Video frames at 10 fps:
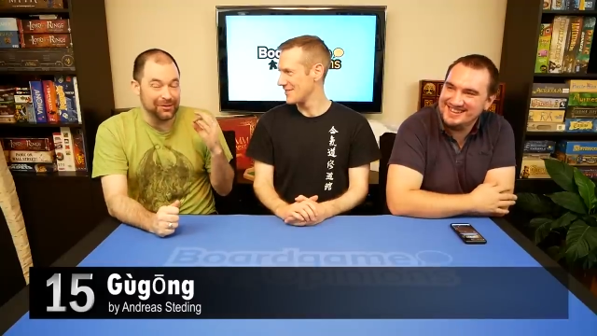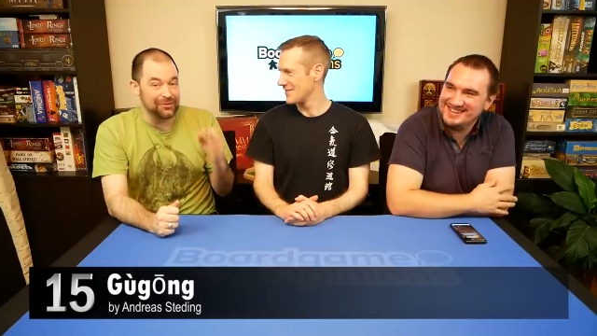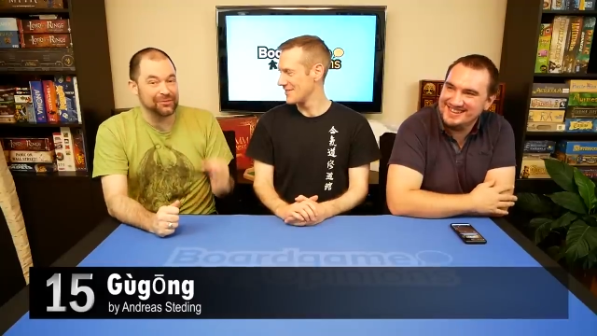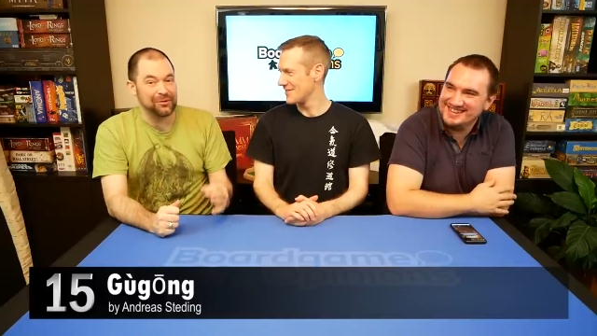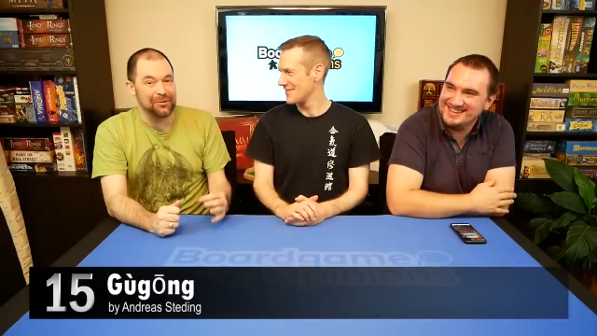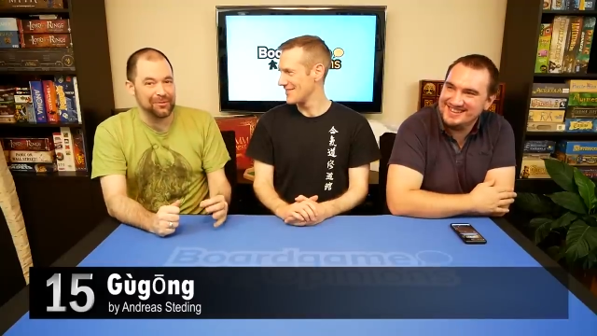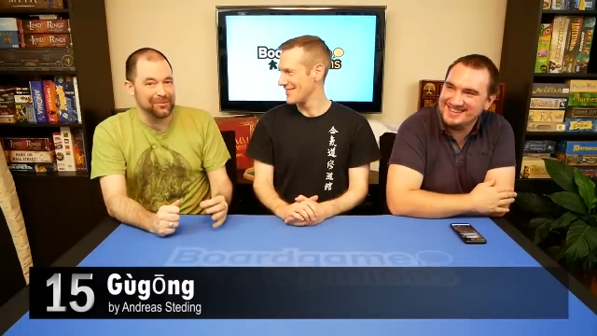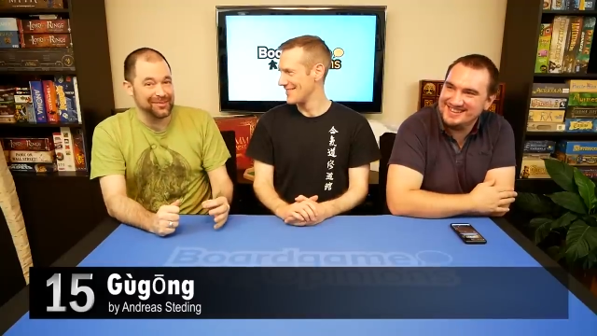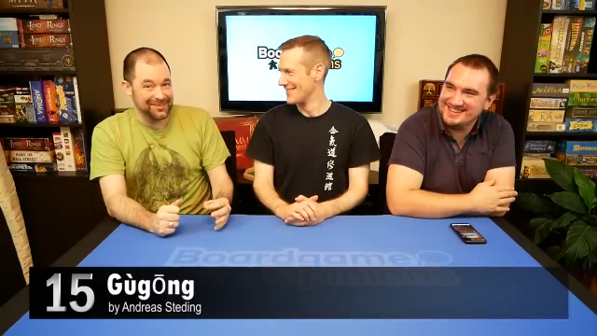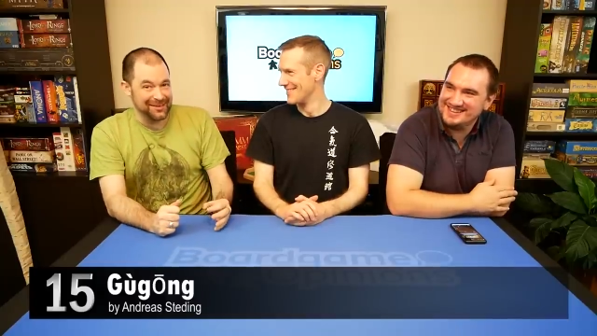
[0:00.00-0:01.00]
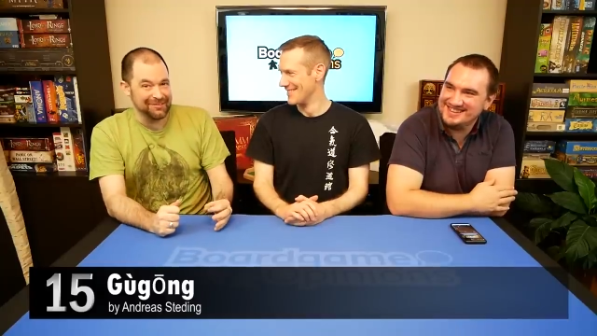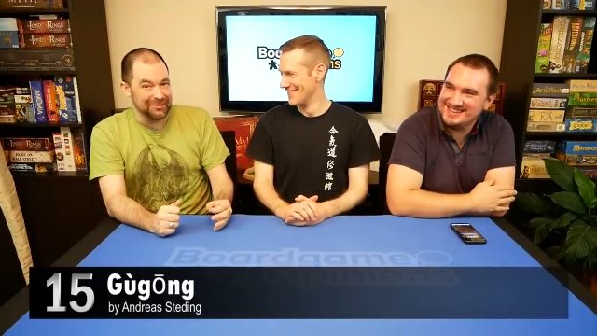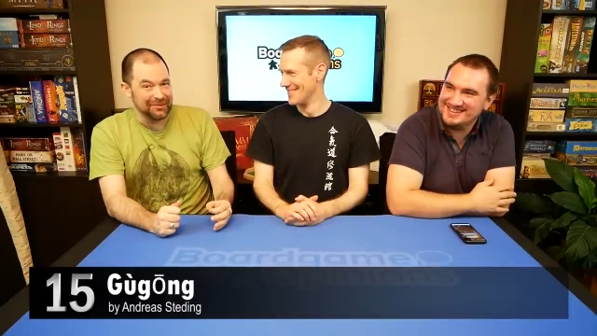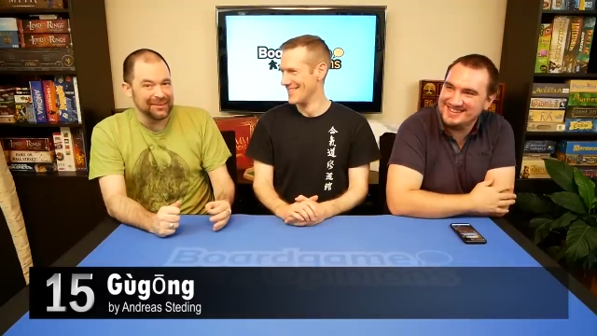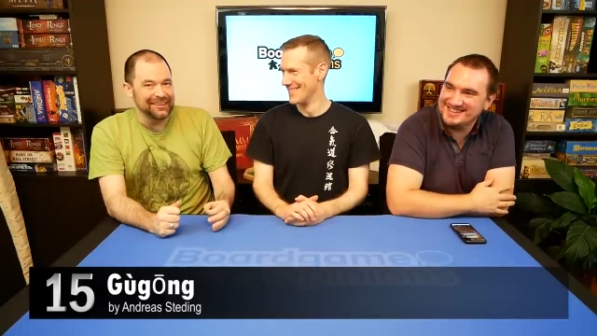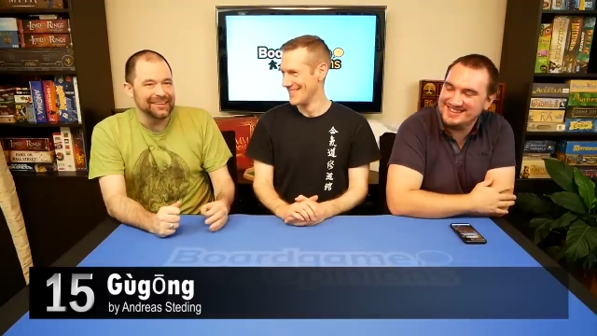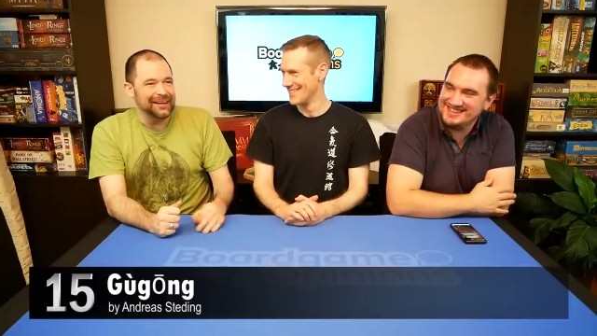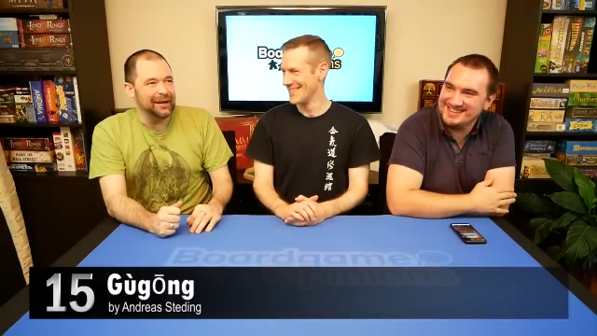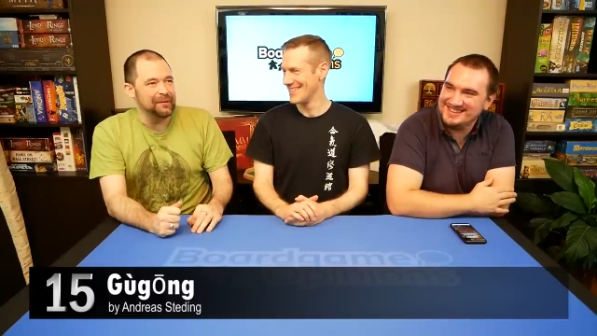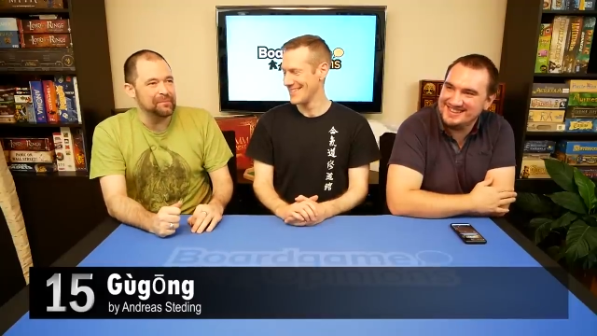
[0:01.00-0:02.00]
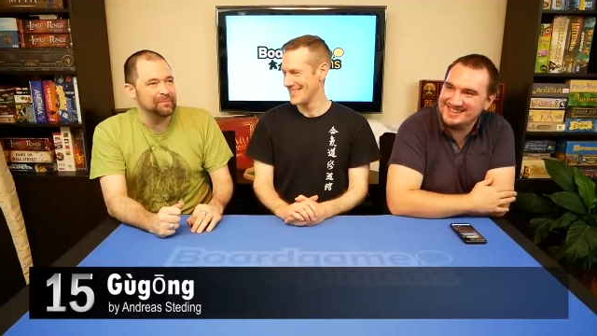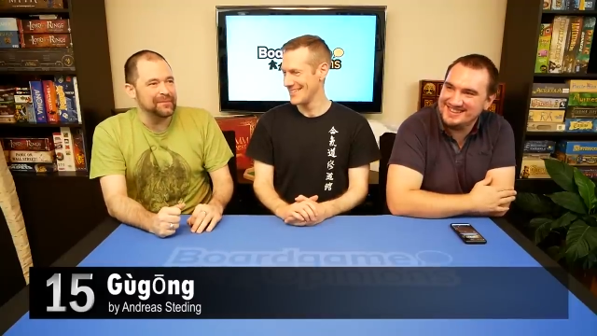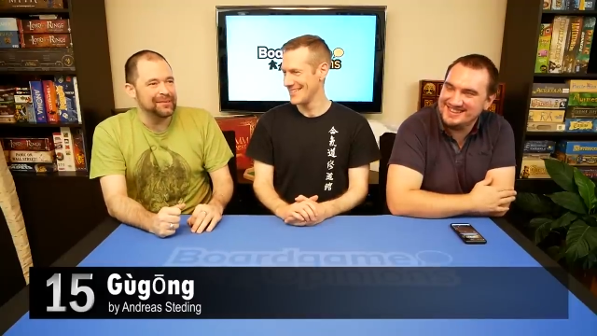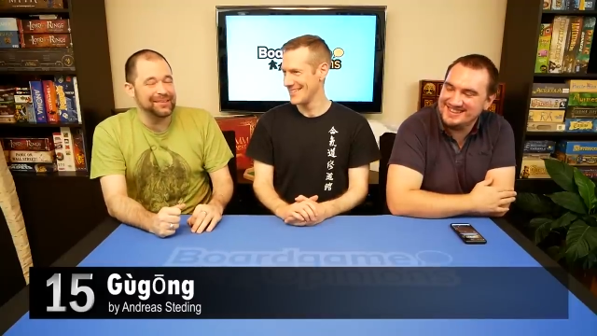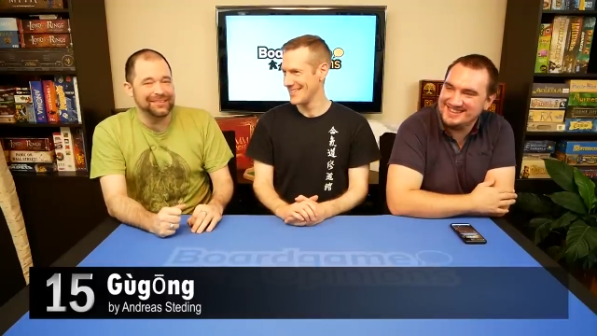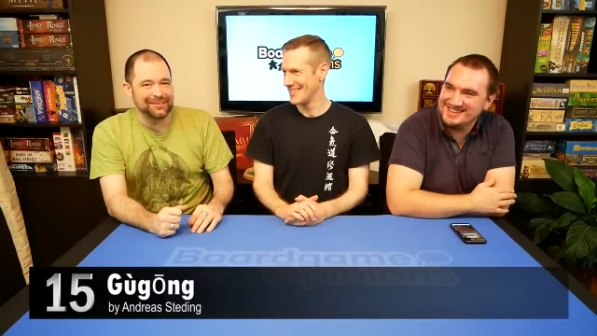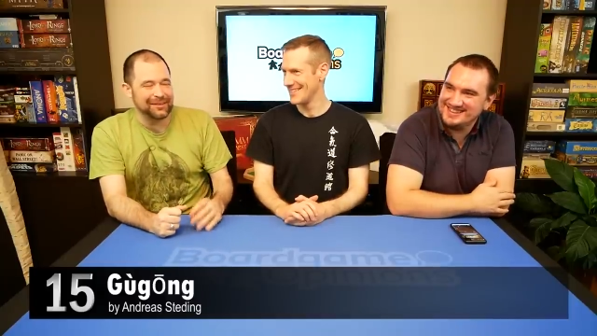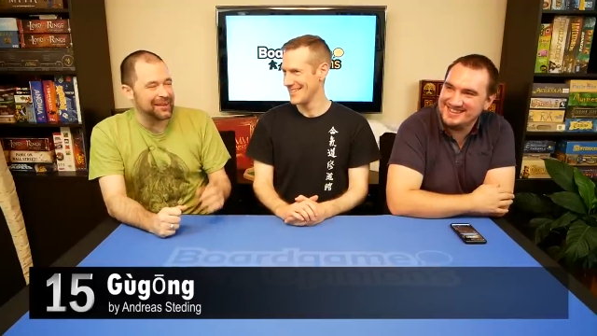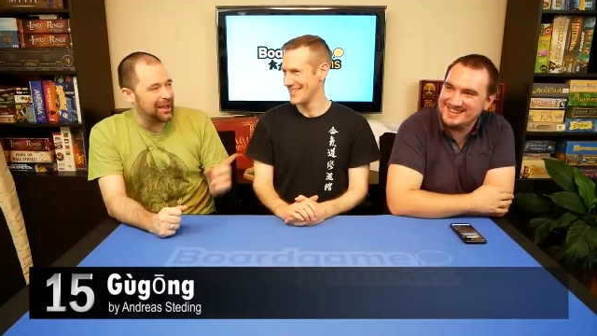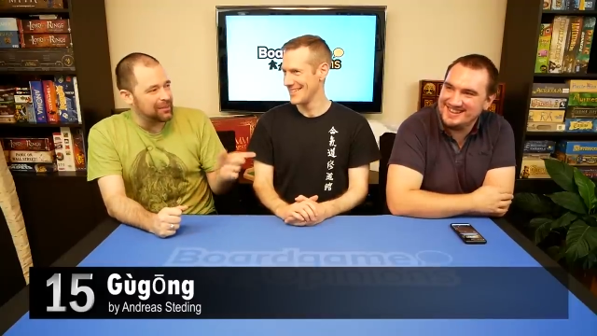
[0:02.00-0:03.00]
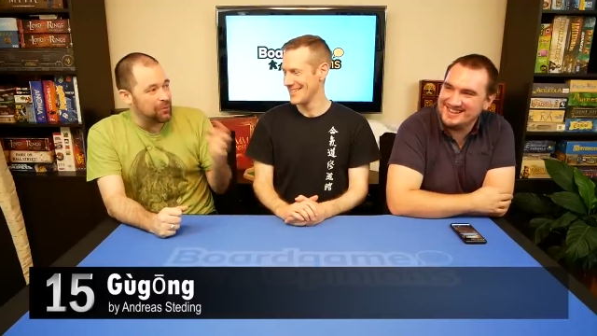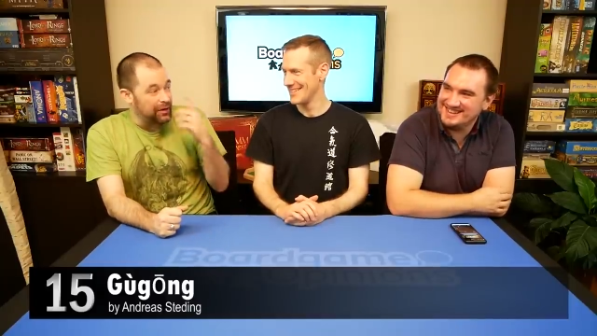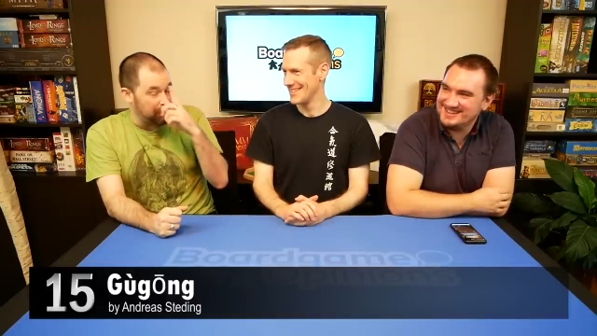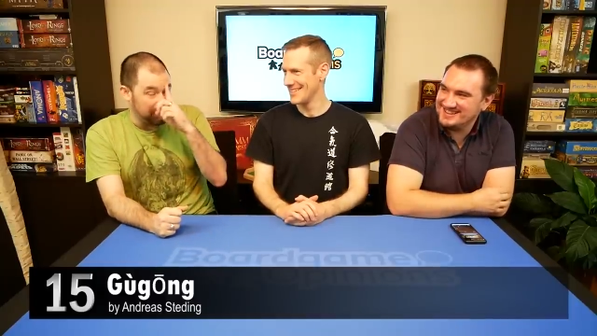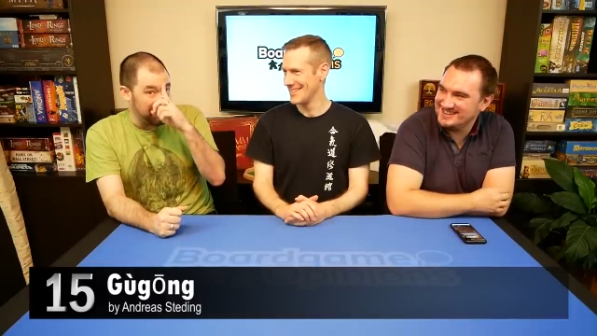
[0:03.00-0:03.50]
Speaker 1: your score will be 0. So the one game I've